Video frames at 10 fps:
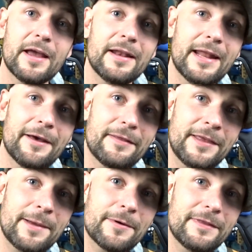Now, the
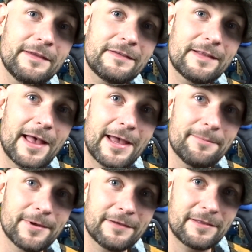thing about this
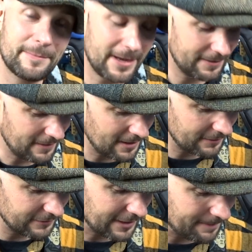slide, because of the
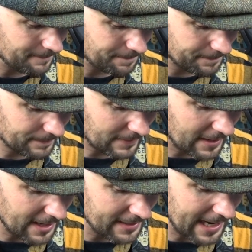pentatonic shape,
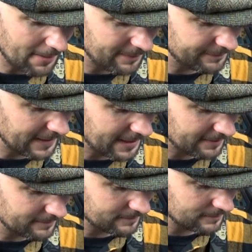now we've
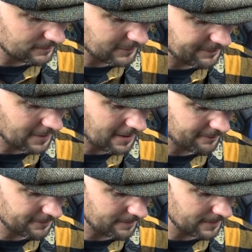
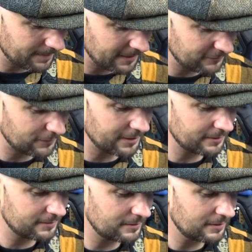gone from the B
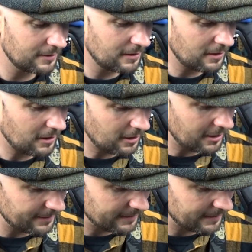string on